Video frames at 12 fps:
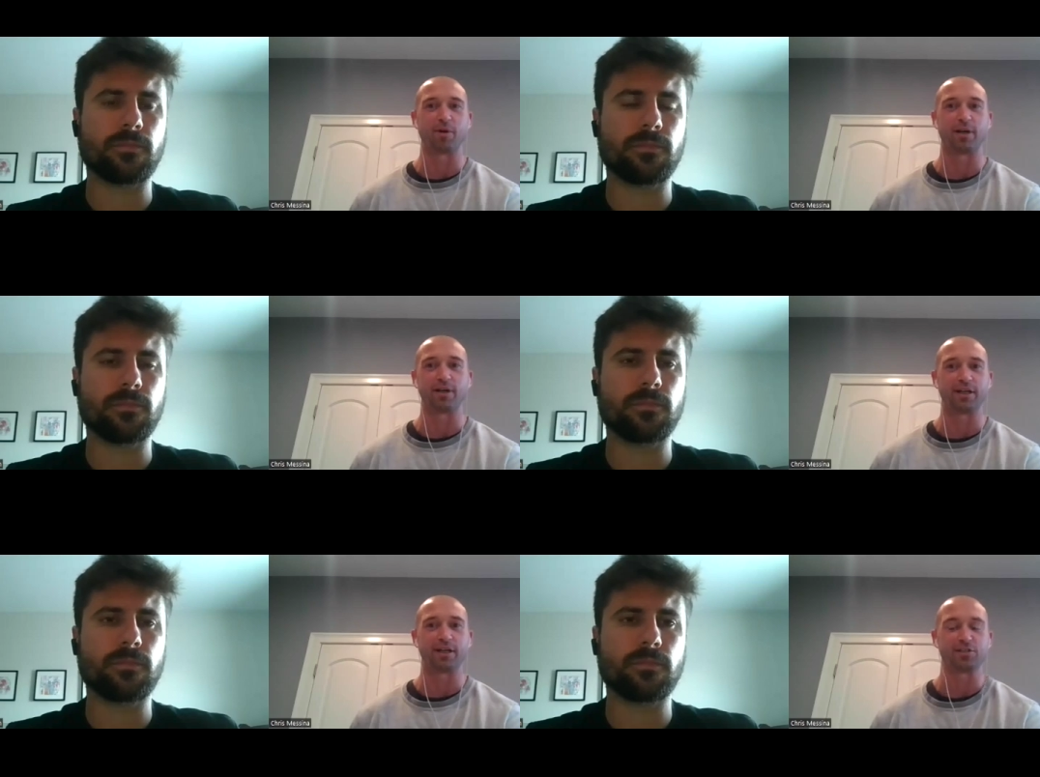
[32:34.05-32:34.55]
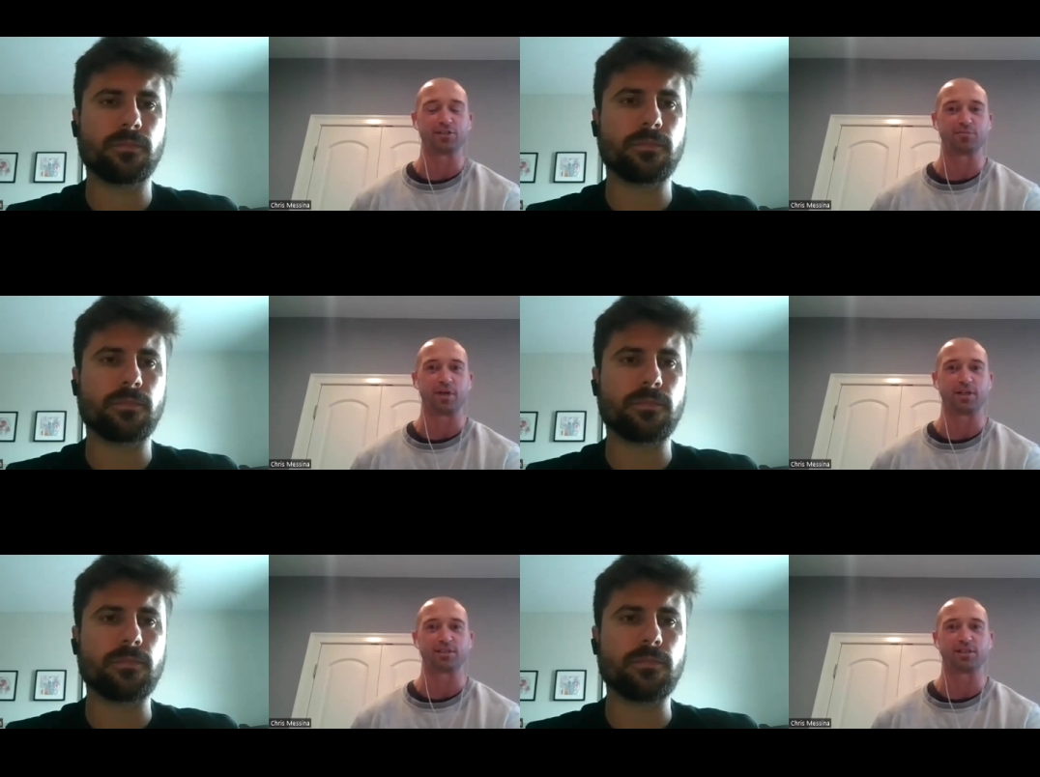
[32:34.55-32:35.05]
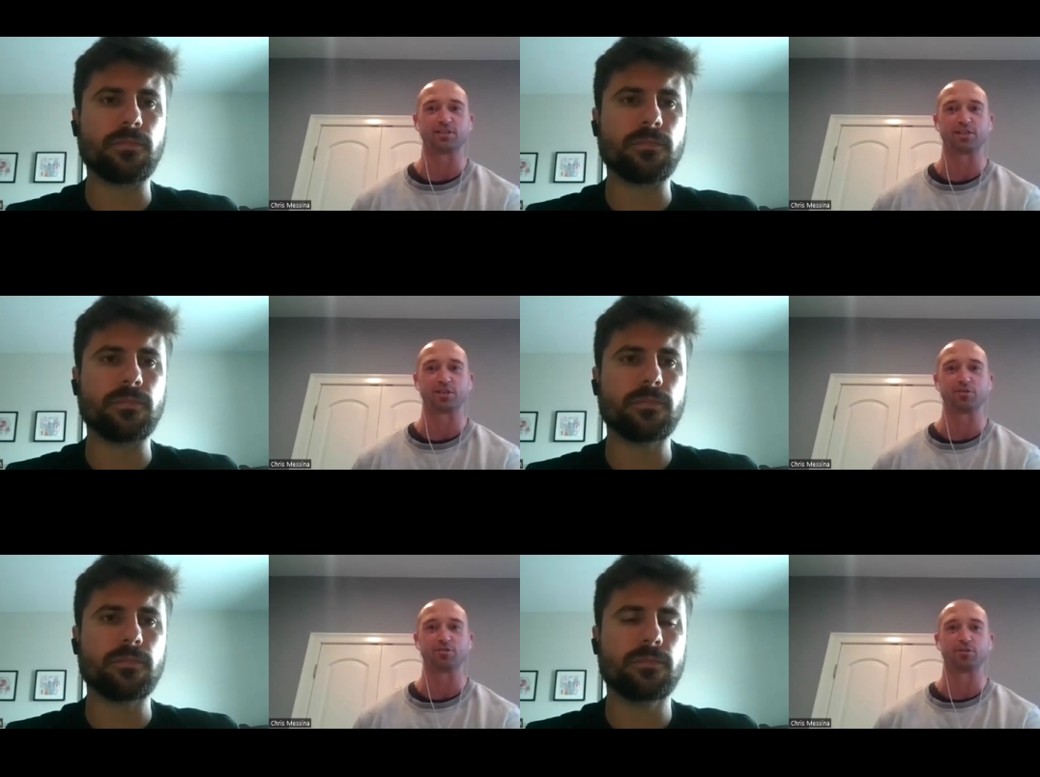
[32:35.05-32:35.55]
Speaker 1: about it, like it just makes sense.
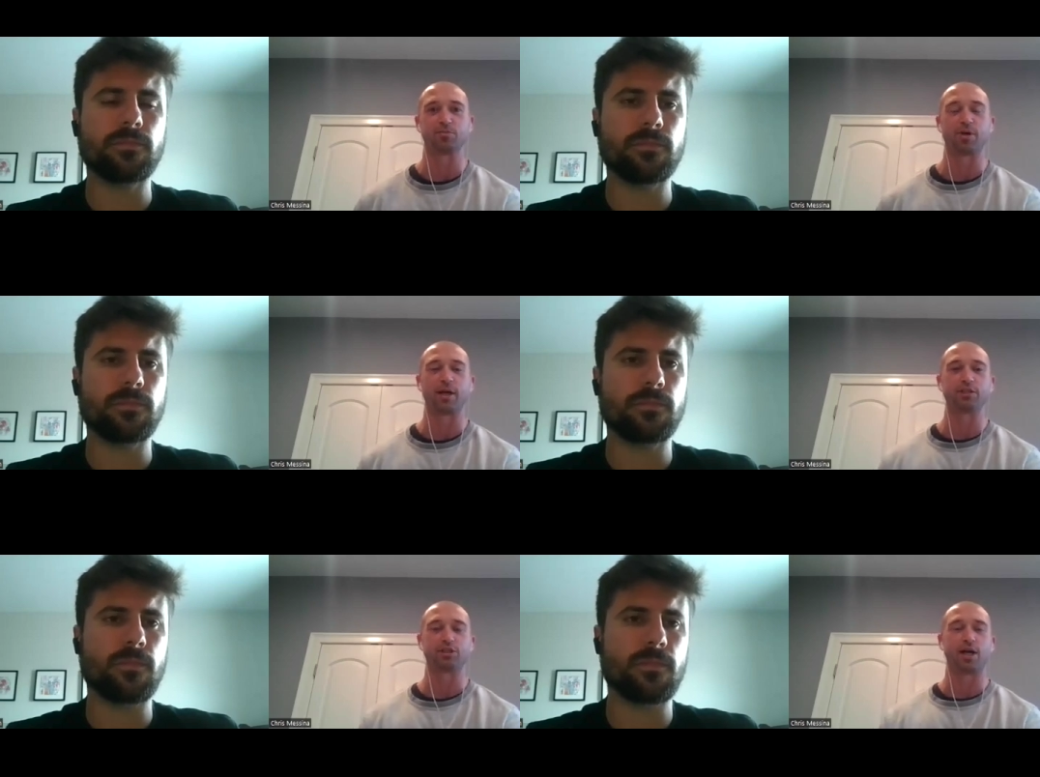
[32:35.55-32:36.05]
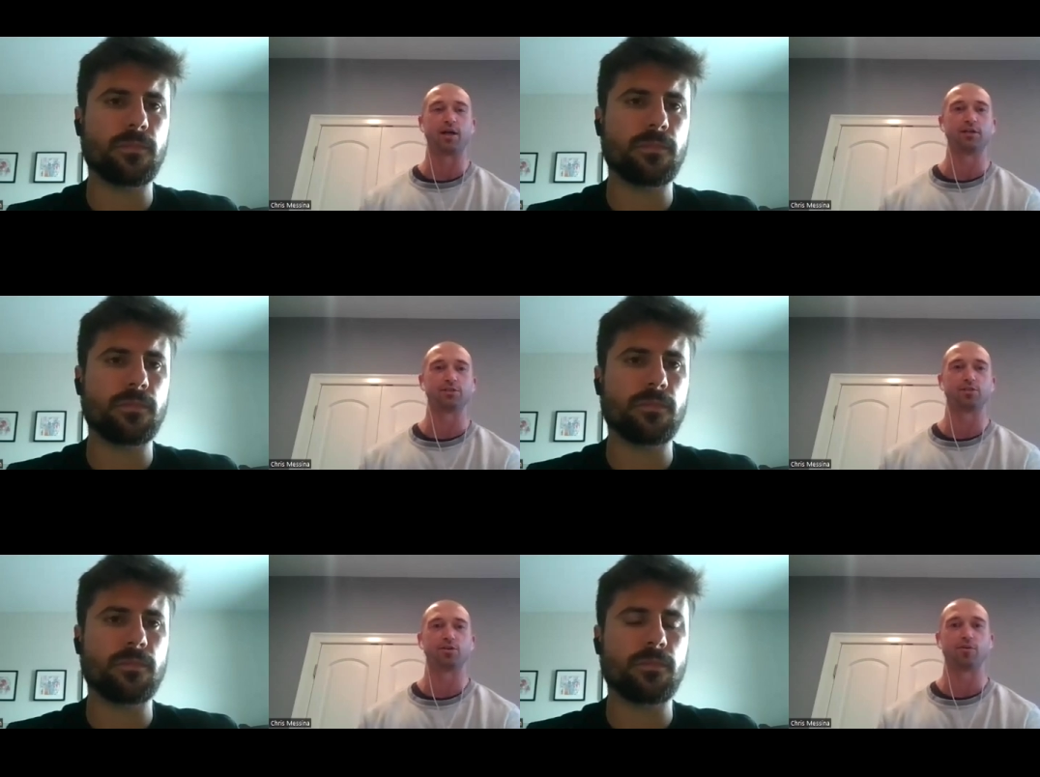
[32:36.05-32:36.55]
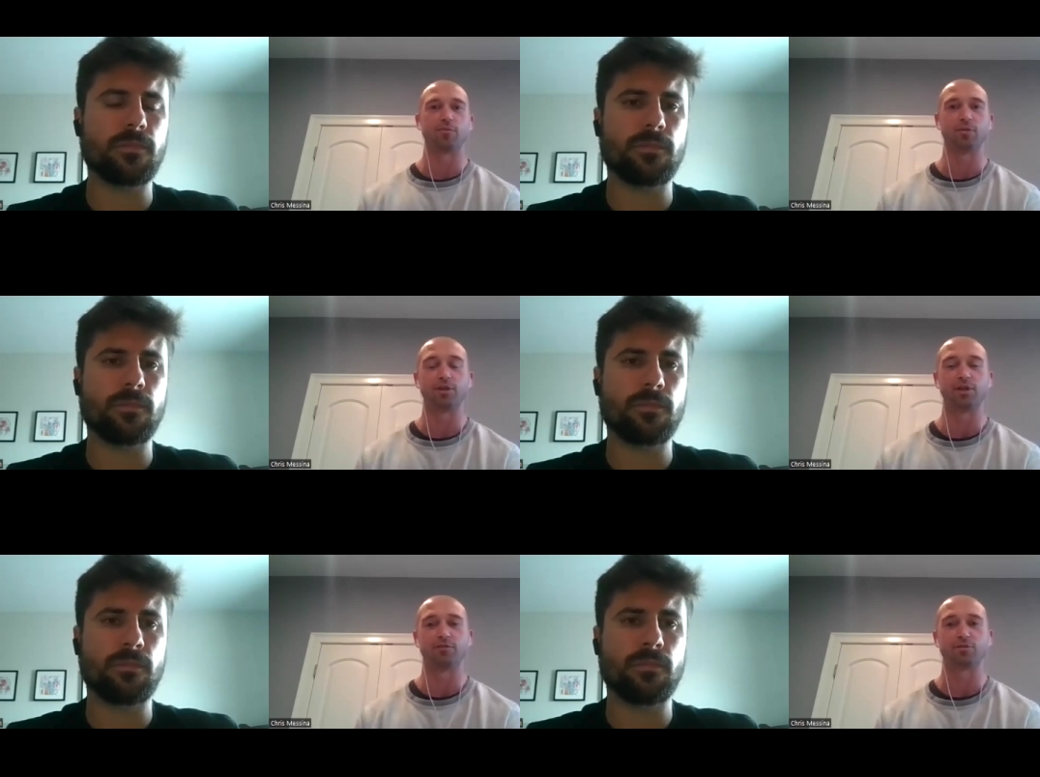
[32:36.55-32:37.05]
Like you should probably challenge your own
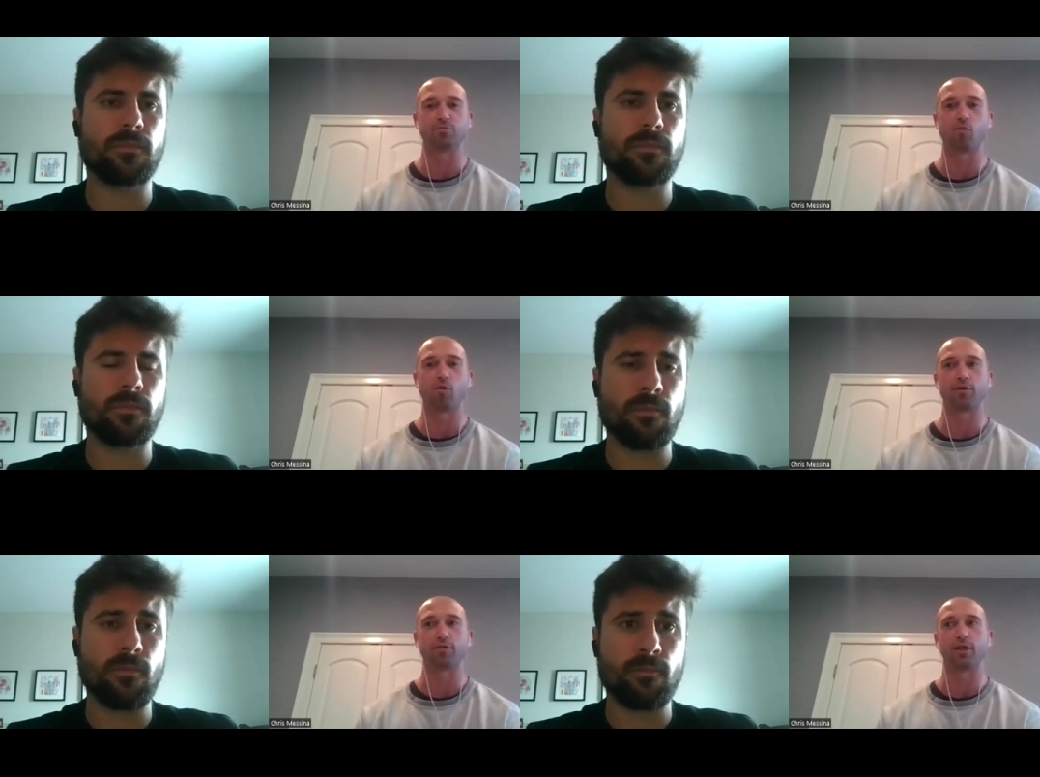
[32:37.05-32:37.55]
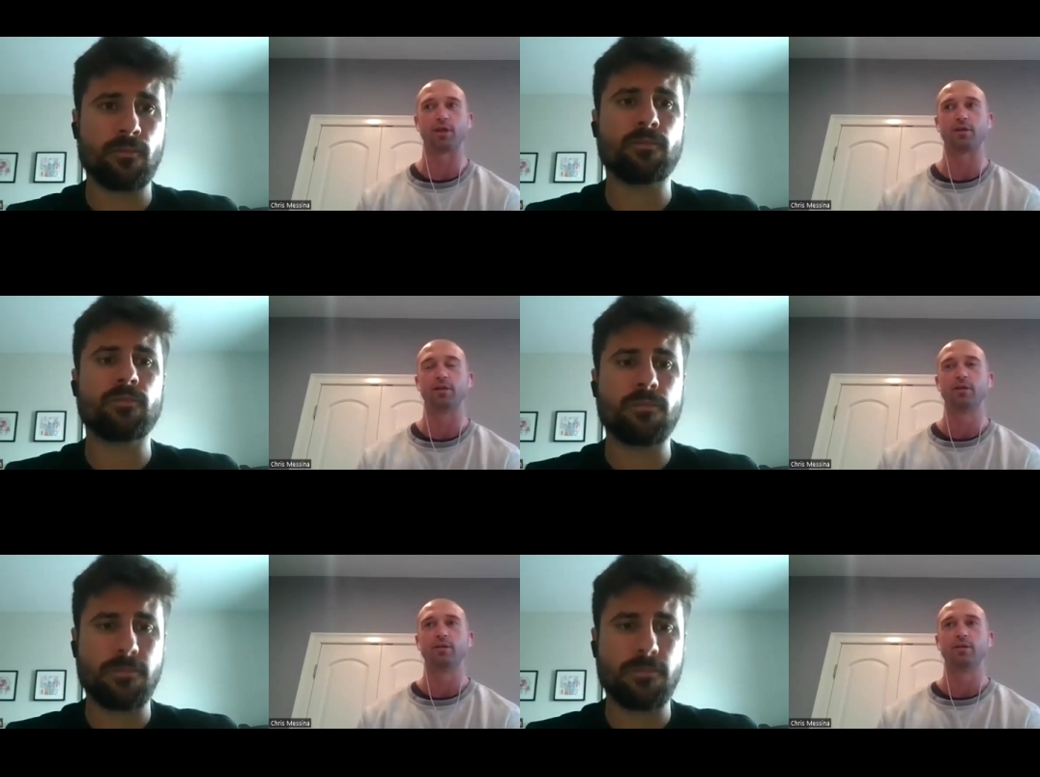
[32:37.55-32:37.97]
beliefs more than